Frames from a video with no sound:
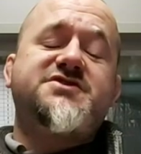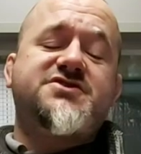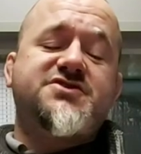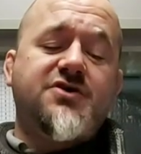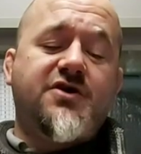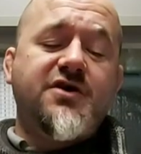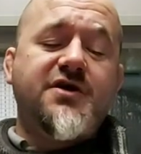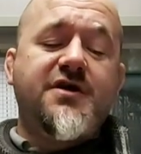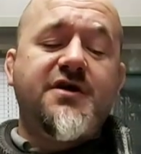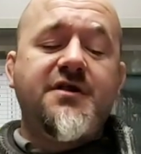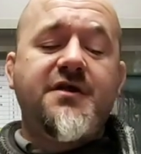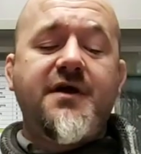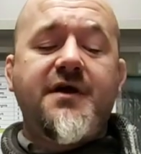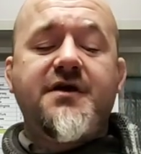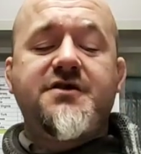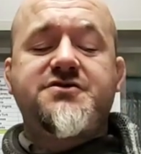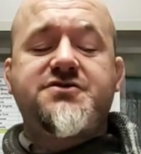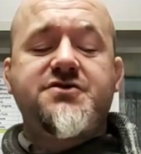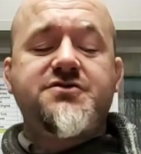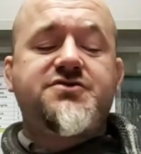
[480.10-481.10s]
soil
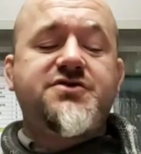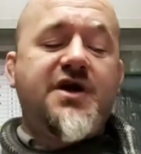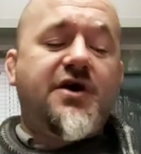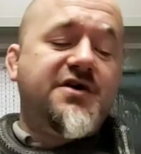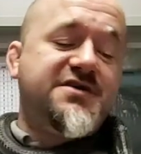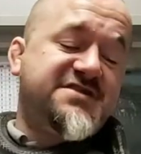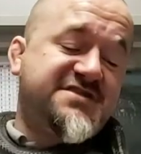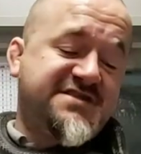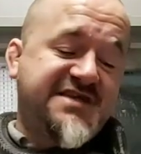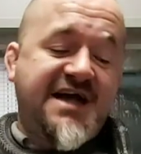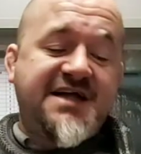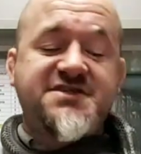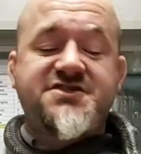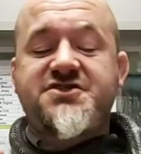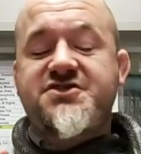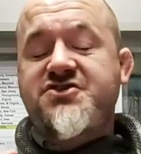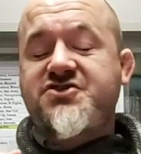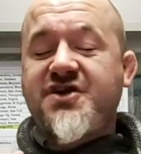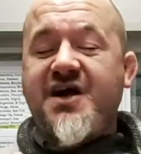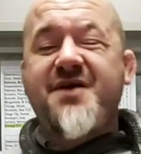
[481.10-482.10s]
on
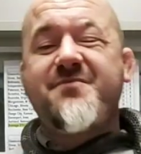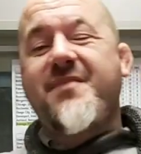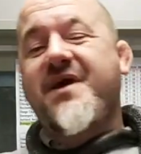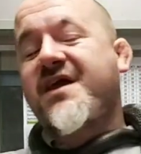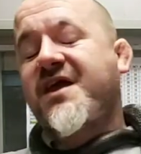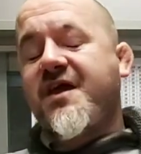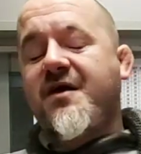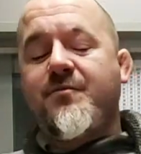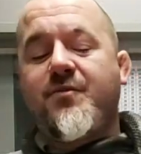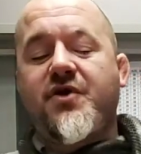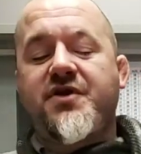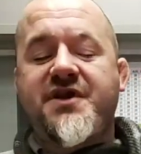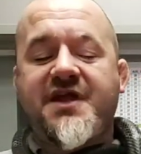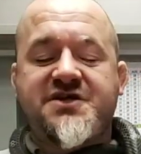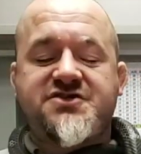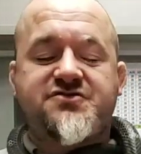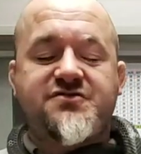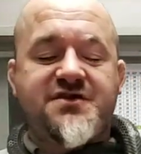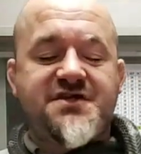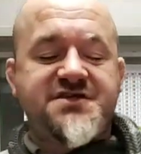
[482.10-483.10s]
sands to try and make it a more
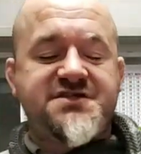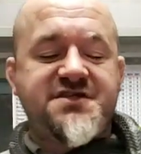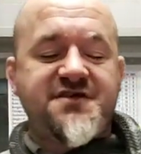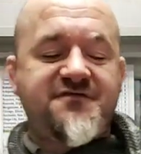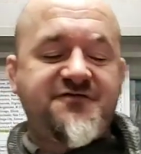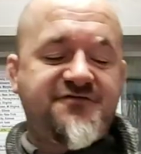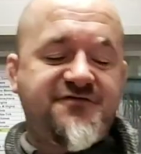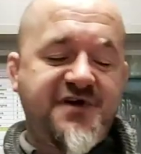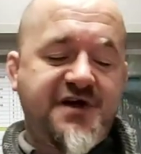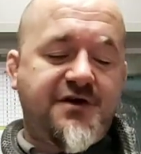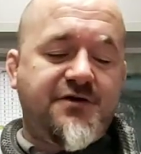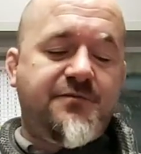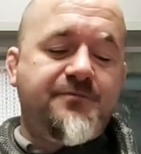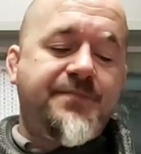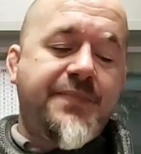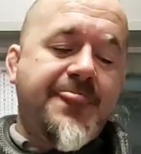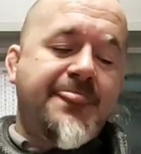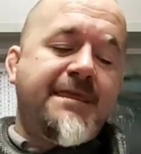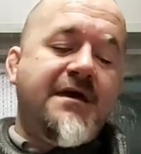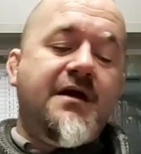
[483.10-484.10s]
naturalistic feel.
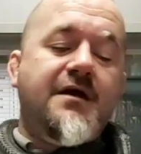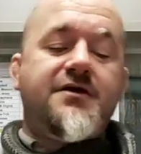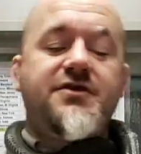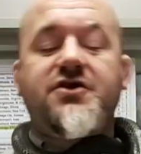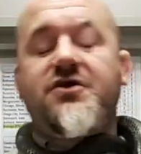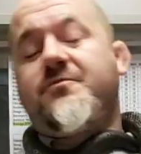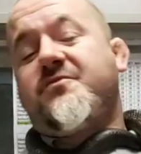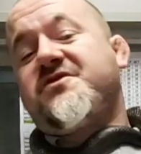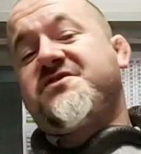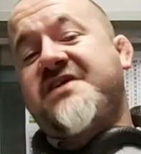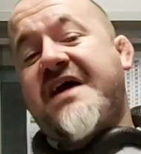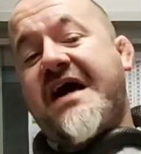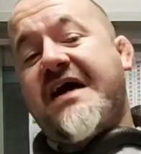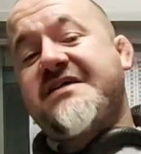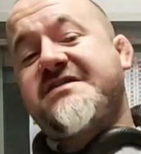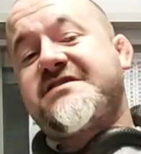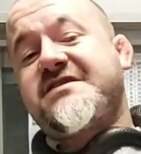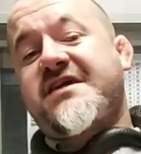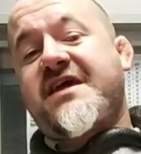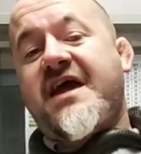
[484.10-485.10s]
Numerous
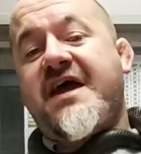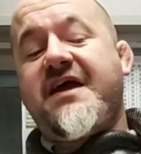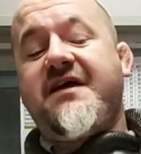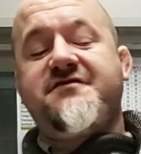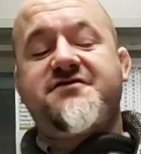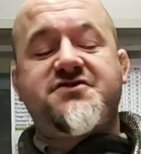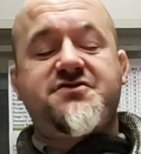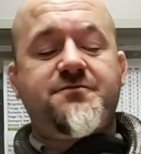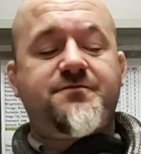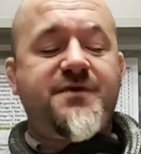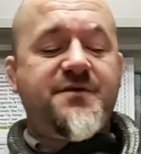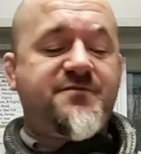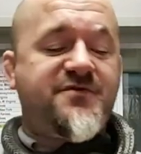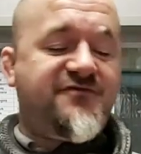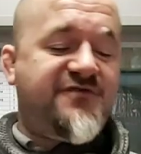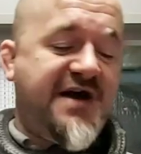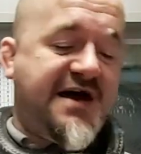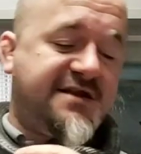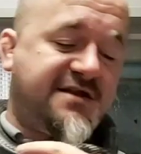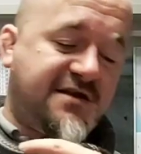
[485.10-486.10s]
hides and caves should be
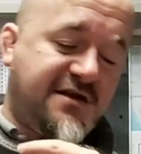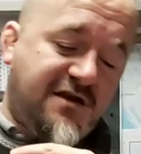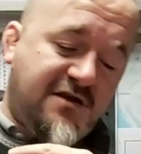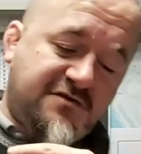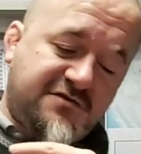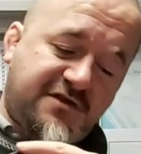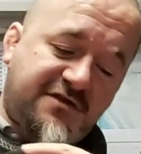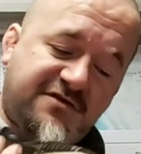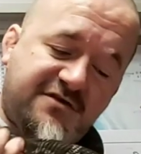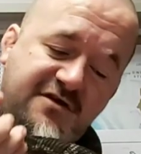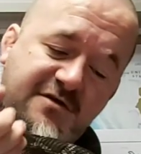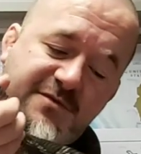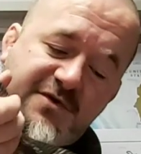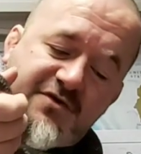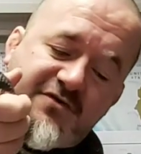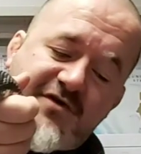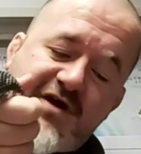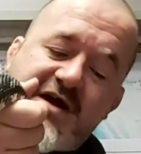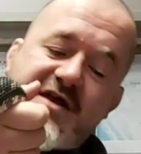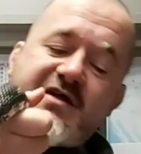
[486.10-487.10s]
provided along the thermal
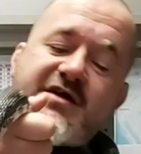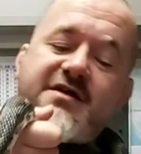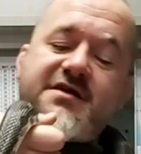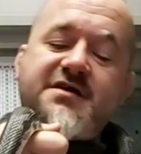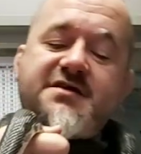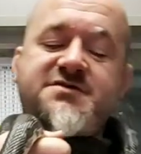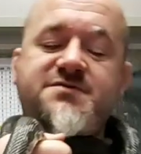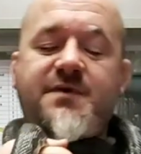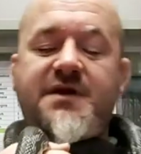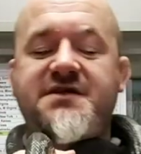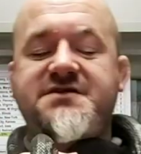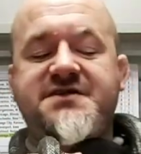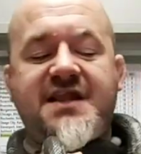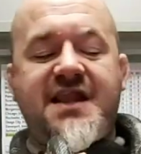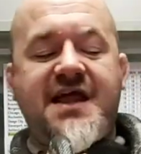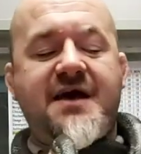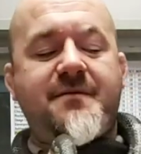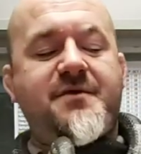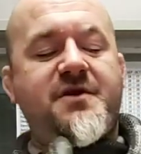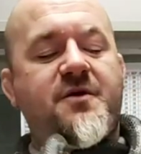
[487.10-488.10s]
gradient, as well as
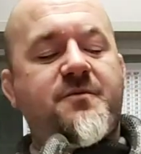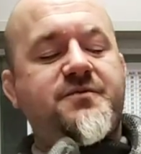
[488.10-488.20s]
climbing